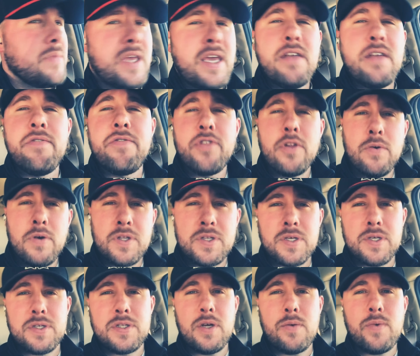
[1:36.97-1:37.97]

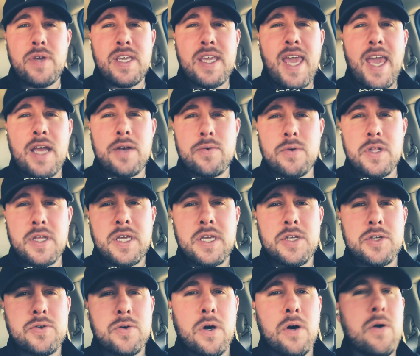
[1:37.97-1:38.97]
influences that we can't really
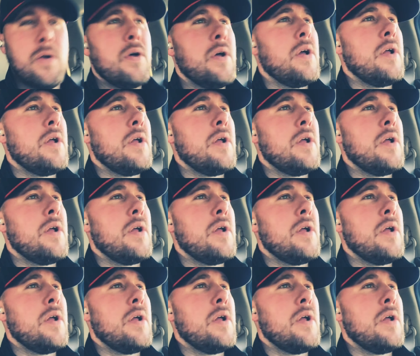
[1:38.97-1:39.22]
control.